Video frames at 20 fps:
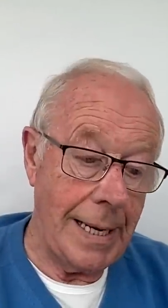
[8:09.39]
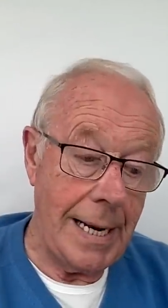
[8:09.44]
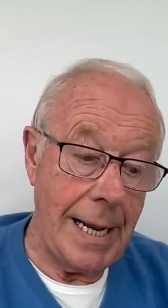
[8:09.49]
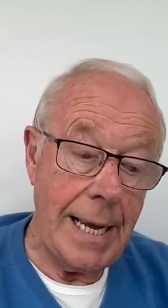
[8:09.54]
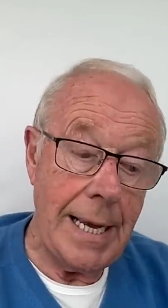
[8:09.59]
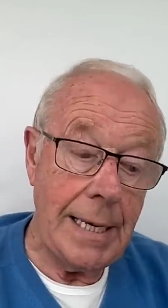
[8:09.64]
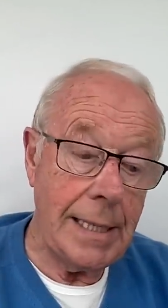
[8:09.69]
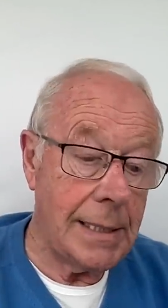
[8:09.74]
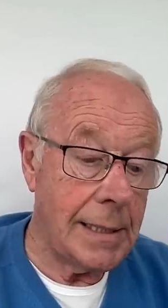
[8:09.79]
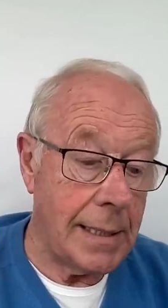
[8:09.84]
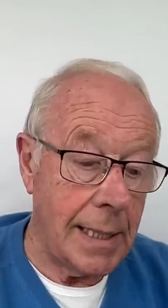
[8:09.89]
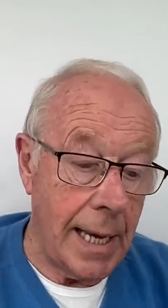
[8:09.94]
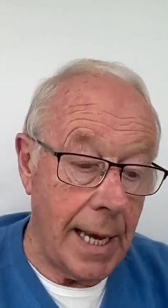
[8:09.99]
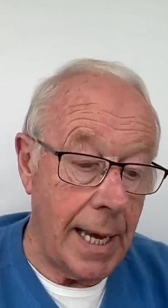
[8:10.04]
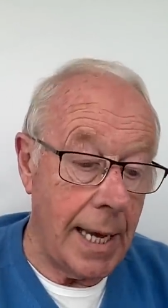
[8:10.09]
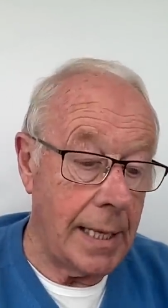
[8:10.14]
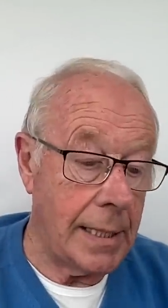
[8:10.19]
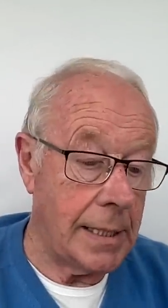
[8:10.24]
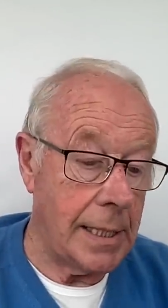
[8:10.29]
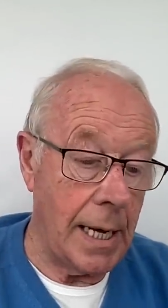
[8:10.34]
And he
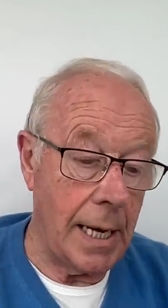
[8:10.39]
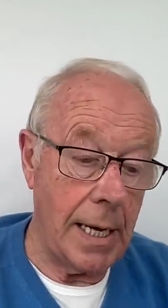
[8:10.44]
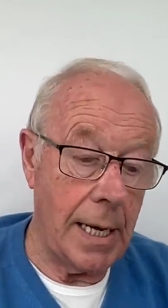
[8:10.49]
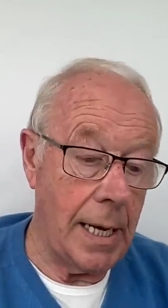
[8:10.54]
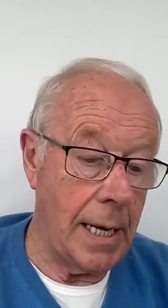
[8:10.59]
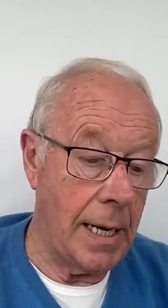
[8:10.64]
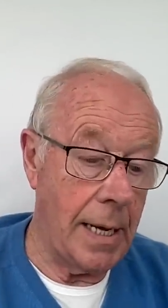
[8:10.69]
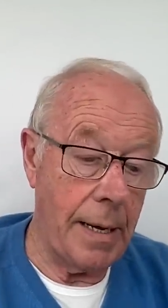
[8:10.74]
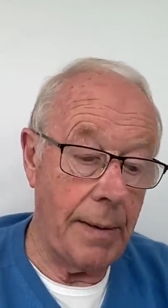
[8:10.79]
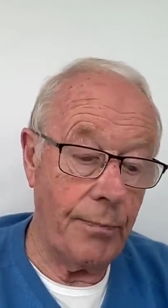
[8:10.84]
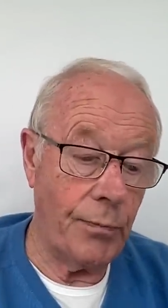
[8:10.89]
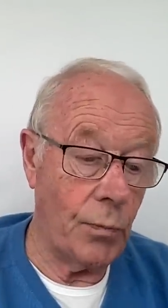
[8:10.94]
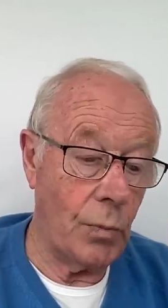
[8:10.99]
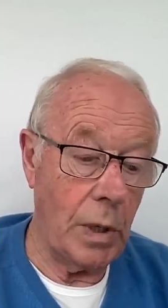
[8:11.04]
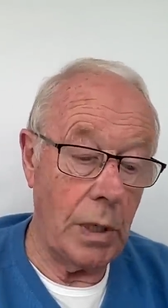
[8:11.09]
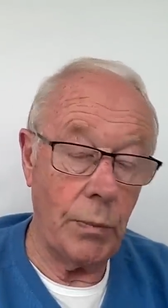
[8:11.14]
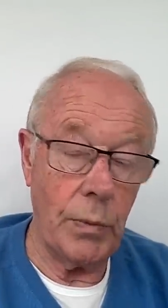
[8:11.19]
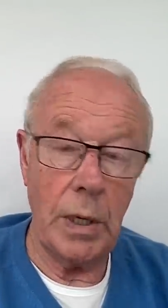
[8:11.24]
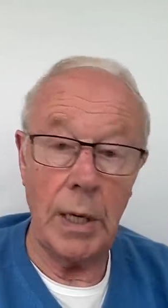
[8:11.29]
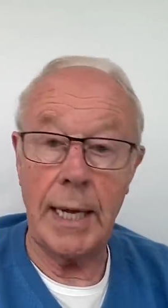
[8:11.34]
said
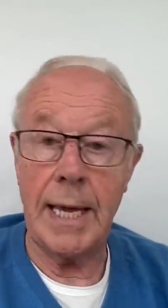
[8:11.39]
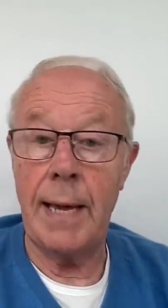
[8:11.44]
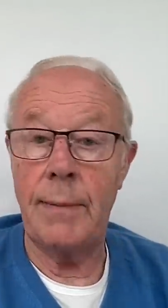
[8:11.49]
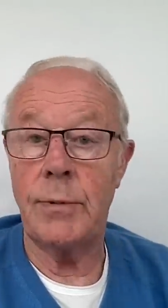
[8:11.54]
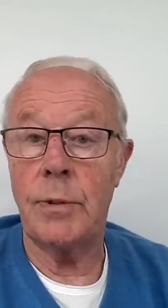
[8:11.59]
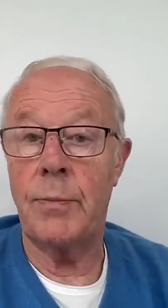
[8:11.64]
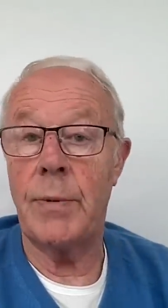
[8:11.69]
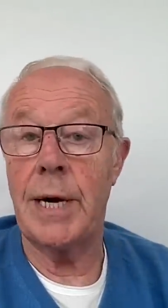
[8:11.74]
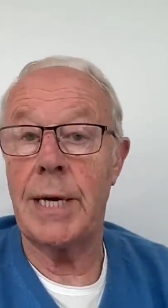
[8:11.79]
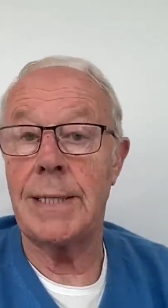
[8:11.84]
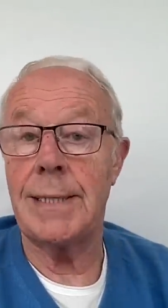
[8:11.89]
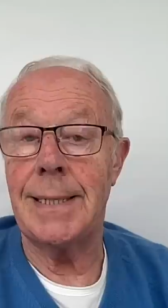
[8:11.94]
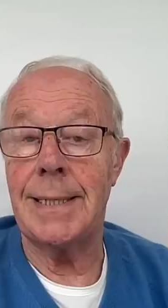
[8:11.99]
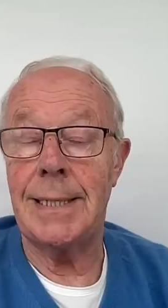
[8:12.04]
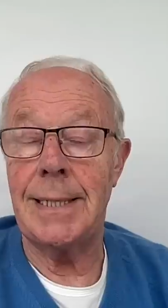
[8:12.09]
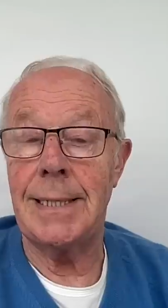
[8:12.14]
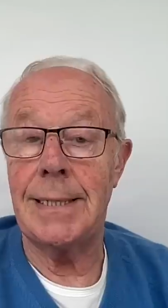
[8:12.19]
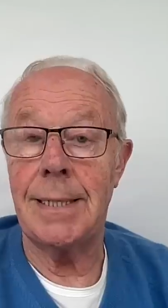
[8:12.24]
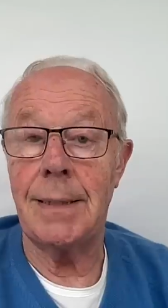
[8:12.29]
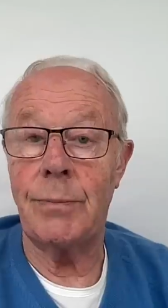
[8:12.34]
when it came to
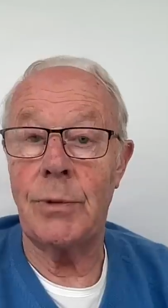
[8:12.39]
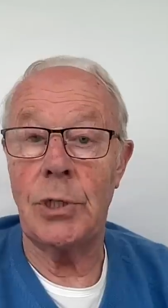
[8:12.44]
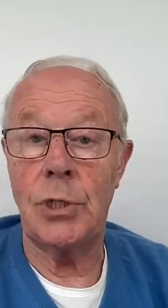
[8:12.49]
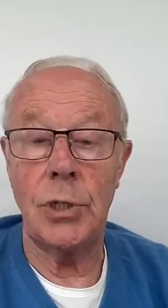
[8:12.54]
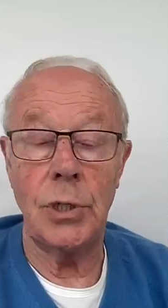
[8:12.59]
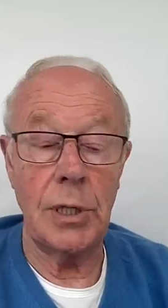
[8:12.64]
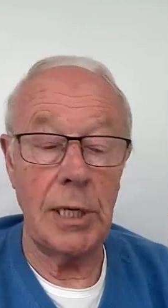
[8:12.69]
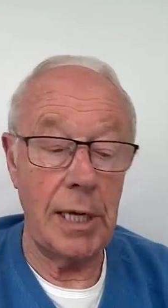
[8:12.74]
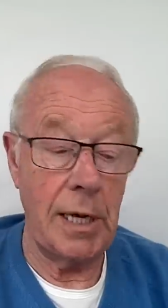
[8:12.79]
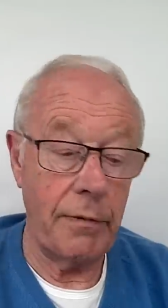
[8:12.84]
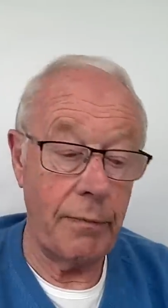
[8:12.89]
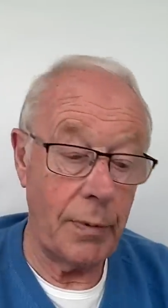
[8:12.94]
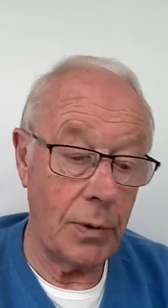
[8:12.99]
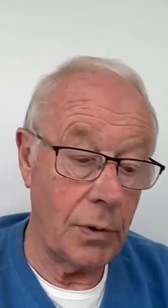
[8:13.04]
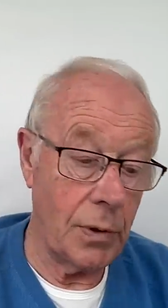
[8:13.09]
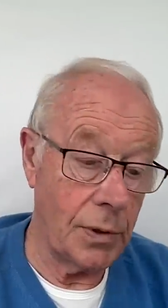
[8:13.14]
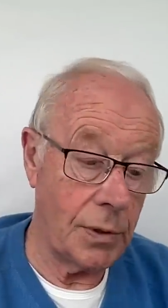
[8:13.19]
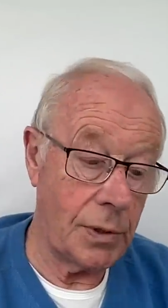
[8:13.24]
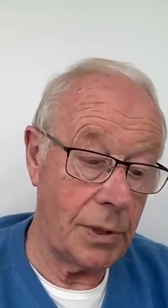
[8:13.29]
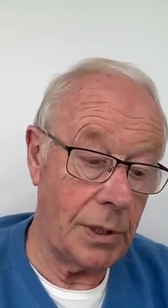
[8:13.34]
Brexit, he said we should leave
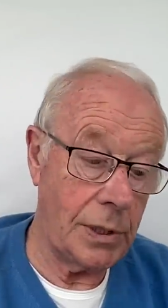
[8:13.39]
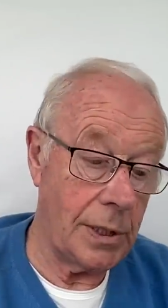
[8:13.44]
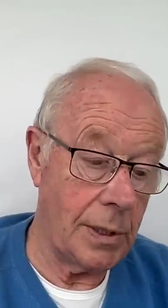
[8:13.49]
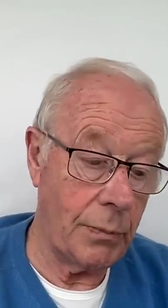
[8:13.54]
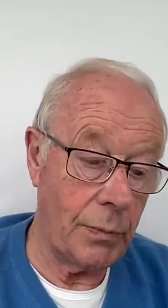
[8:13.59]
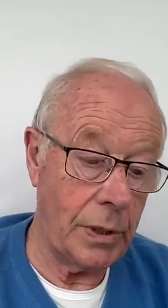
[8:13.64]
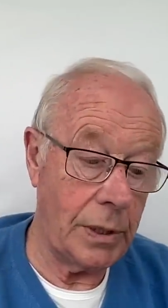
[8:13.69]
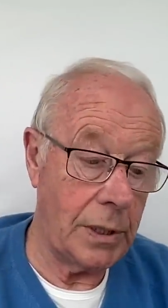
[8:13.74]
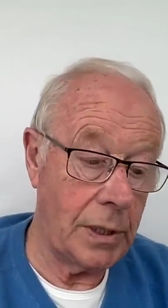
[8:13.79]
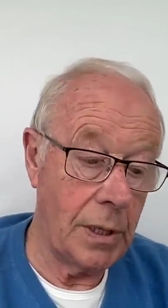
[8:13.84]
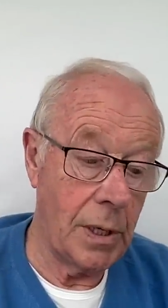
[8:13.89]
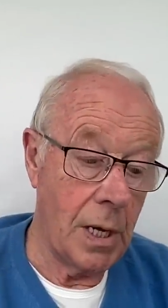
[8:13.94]
because he said we